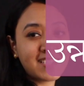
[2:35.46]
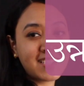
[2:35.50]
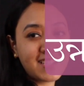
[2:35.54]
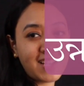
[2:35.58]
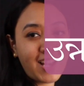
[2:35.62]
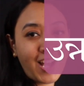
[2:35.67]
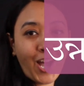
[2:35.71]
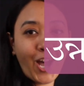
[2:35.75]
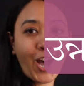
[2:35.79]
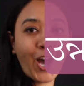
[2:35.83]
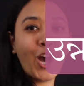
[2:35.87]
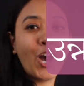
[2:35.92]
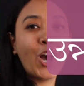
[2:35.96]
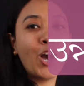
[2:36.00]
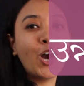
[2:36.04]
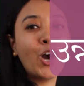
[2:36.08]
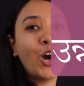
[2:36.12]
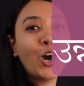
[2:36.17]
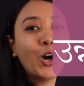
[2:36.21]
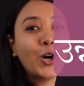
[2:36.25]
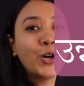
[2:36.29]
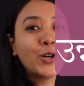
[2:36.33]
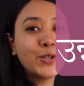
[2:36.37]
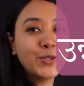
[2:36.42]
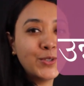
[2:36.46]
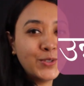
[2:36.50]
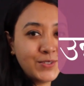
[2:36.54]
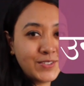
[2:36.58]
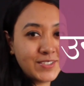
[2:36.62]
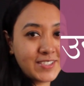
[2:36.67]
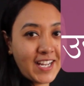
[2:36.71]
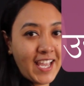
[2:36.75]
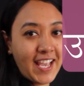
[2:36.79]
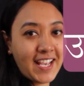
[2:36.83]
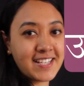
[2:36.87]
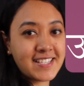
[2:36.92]
sa.
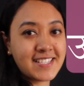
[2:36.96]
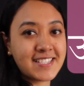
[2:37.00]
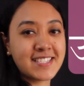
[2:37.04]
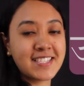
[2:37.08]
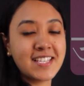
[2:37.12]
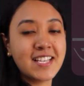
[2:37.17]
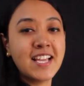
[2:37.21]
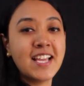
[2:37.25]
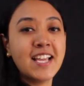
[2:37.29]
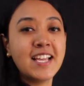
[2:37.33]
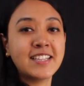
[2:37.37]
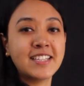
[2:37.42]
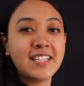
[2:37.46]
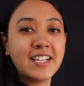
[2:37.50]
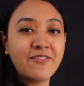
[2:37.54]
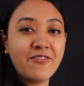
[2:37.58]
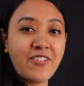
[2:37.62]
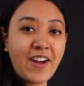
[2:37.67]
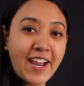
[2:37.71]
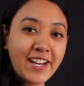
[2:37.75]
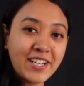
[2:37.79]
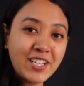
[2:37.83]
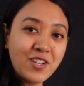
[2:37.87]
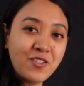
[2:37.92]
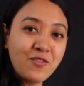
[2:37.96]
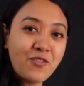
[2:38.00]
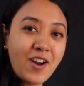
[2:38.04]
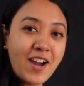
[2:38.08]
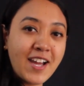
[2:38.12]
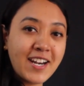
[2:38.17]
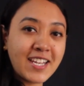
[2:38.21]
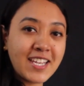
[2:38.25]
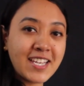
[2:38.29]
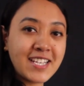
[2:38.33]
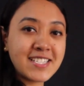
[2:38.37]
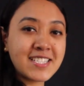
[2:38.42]
Unnais. The final
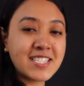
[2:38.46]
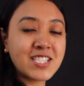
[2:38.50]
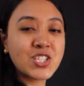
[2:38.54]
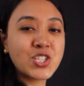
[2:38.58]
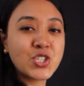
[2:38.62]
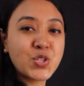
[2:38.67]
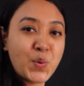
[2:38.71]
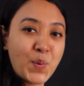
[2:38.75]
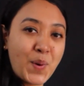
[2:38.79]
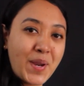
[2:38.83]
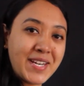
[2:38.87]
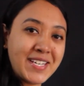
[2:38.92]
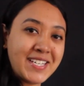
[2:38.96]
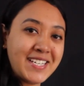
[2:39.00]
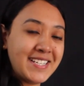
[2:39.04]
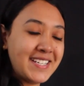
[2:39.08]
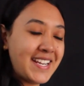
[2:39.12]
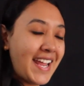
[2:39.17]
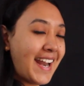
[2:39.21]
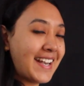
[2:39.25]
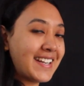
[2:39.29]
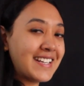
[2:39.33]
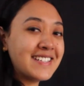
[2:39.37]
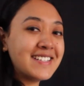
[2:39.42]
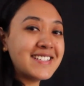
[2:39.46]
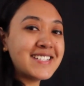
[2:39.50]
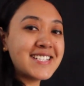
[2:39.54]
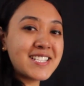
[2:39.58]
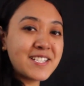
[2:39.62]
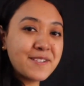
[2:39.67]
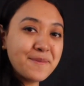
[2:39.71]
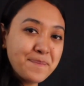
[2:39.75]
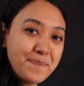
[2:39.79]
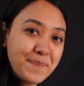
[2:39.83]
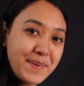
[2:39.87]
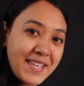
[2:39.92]
one is 20, that is
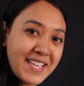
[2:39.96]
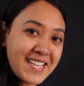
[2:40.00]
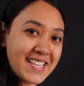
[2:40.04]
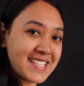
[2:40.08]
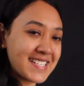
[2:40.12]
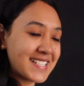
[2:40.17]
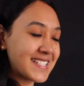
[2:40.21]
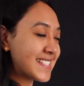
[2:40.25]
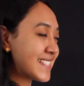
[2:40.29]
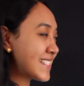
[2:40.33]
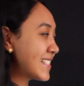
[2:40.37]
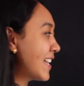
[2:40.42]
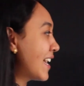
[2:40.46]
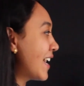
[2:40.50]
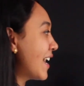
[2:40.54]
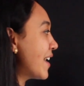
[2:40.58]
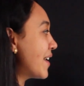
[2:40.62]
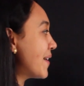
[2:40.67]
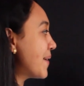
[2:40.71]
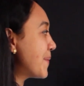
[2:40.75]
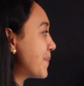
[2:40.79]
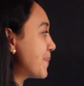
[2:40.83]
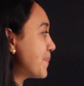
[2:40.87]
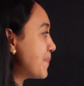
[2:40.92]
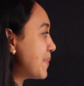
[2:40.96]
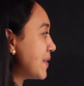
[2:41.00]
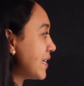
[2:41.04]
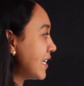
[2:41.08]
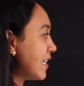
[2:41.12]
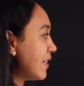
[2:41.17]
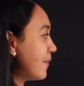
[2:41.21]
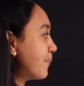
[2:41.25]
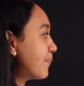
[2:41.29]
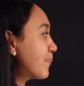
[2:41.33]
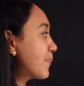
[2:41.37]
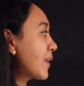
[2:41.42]
bis.
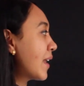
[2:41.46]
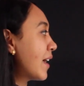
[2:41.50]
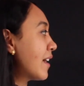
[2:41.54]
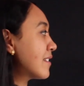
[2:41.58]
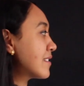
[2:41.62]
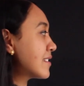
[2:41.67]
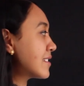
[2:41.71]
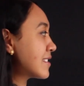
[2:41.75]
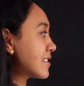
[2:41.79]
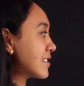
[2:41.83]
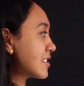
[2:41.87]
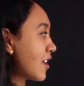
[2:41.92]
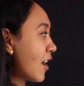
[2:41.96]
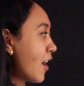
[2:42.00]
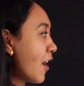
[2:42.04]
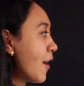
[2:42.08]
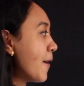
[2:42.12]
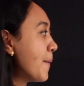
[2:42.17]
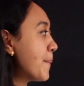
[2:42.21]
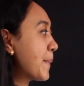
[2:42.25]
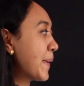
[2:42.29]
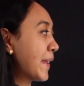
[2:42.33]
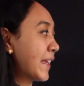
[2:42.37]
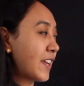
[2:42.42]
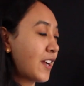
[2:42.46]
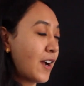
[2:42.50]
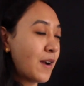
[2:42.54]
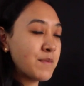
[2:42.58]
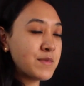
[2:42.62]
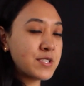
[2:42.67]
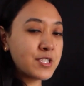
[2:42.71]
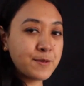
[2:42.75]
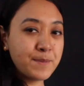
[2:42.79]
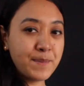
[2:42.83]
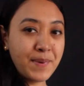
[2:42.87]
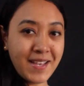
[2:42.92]
B plus sa
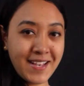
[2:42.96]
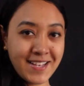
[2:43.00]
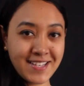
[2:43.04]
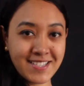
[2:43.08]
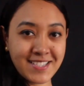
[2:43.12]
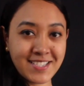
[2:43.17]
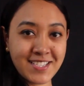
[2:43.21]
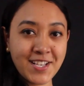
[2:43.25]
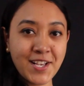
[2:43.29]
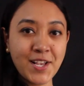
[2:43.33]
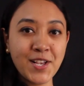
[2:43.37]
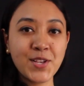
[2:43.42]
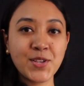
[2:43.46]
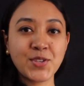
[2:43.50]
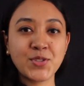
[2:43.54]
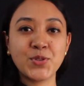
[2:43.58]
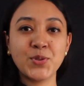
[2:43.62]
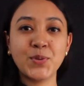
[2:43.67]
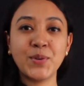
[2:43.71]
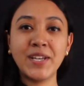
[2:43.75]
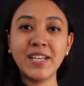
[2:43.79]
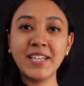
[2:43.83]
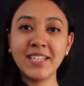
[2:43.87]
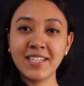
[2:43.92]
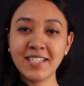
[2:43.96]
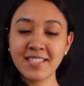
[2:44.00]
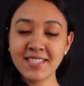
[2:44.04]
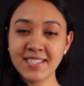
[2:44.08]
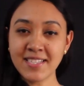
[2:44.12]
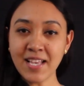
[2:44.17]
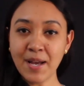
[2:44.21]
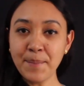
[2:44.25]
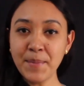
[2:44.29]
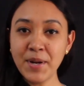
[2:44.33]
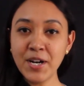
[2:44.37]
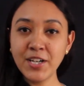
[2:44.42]
becomes bis. So in a
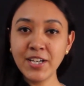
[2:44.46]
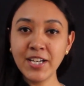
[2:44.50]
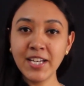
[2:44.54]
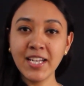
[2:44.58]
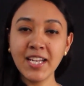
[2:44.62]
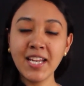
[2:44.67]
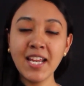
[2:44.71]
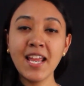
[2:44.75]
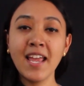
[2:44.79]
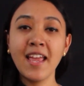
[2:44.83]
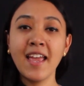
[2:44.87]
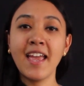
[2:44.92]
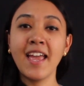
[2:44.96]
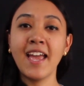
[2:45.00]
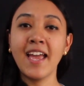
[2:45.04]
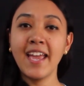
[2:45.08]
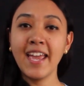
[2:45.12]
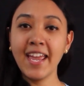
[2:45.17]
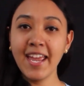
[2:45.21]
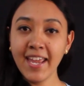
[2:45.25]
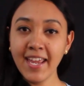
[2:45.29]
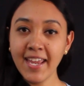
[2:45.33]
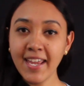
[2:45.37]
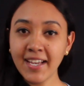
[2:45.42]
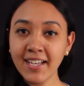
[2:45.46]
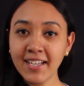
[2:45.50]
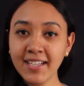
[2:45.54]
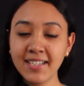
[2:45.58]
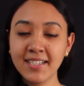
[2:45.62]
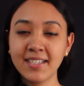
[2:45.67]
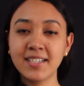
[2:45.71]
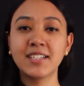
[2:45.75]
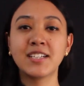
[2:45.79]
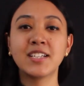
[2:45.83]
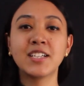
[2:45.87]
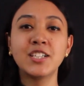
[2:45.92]
summary,
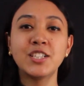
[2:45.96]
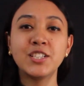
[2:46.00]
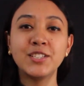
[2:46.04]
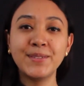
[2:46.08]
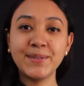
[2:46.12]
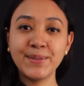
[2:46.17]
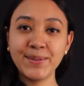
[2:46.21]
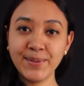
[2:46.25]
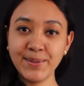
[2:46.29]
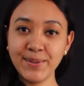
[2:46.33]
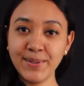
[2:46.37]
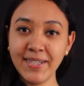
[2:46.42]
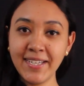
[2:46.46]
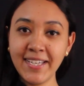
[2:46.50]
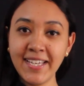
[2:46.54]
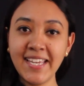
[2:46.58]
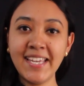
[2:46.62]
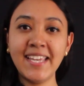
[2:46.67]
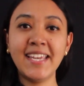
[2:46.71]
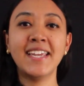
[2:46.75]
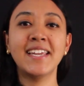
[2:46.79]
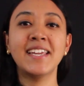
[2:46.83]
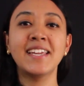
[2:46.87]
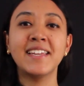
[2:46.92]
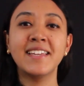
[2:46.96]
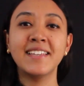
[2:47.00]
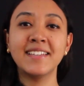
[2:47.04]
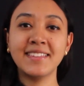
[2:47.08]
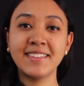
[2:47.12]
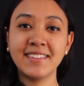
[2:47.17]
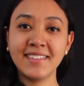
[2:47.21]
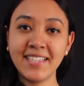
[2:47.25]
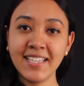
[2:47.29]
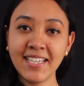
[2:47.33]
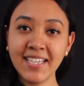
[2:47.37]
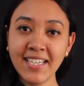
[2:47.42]
ek, duee,
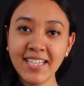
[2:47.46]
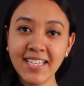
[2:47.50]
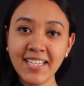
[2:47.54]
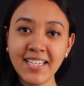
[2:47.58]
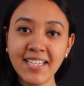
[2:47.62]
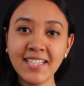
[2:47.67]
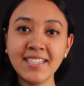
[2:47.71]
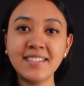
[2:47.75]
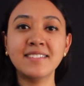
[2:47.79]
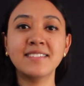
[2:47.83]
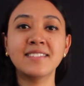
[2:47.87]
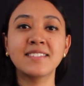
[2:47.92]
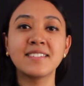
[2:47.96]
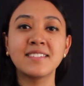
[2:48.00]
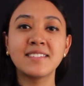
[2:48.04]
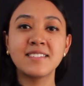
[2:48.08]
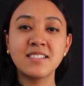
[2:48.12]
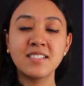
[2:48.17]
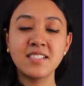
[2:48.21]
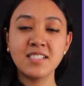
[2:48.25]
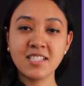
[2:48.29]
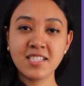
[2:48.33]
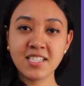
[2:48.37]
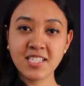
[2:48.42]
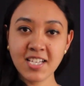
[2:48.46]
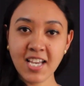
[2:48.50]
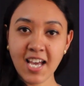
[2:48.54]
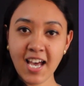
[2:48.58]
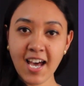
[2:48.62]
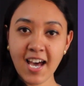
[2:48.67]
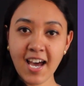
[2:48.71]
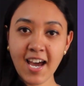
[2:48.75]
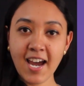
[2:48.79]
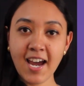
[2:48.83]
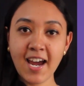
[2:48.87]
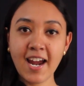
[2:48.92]
teen,
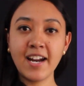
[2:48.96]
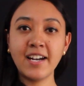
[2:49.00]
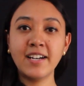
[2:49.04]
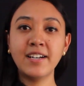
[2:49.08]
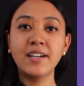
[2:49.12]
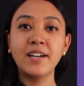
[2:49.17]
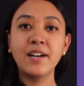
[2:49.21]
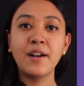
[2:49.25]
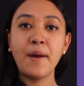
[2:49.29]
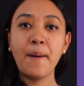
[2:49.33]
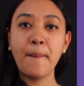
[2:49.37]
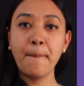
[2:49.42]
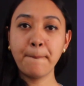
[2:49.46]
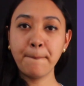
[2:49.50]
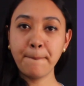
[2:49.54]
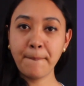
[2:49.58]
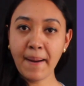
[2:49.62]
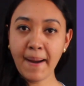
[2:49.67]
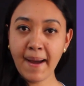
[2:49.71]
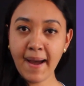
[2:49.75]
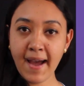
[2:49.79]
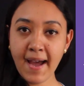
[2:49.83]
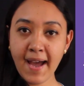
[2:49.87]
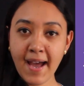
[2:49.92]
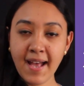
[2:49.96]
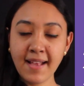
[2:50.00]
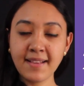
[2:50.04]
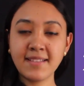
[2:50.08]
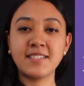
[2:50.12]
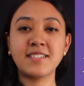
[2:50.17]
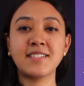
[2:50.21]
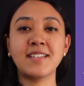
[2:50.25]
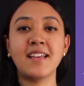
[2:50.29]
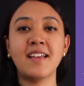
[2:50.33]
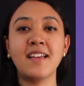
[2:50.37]
char, panch,